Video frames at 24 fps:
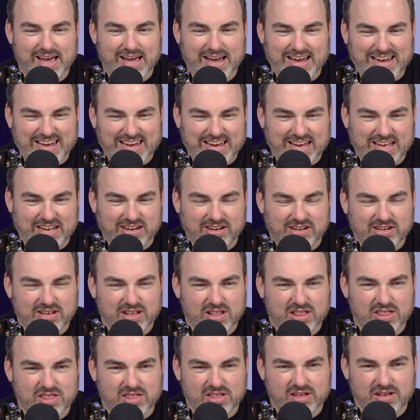And
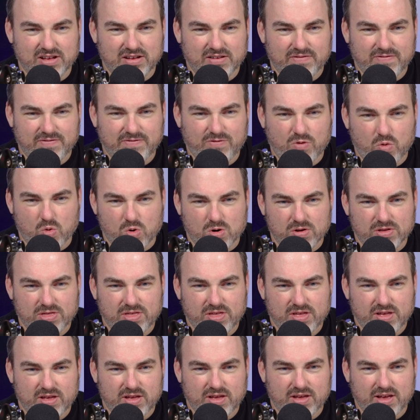the 4th